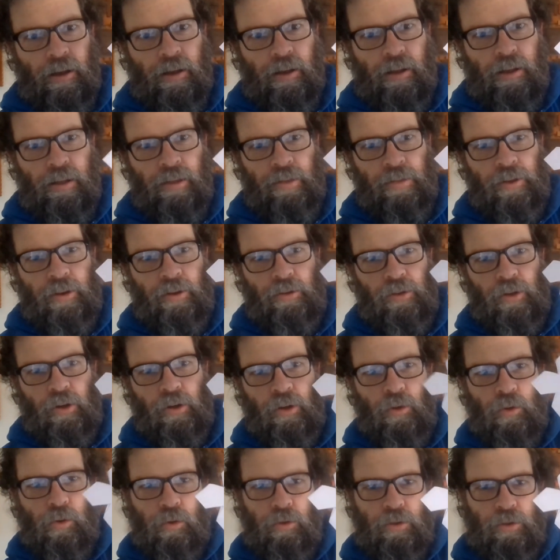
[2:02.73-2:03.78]
And there's our
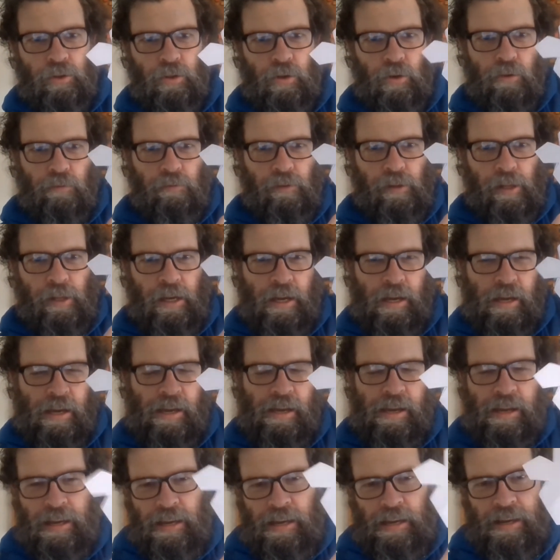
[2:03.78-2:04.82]
cool
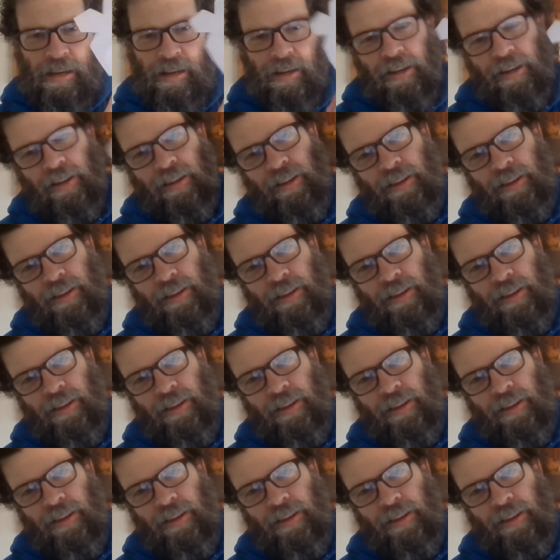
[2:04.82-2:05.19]
snowflake.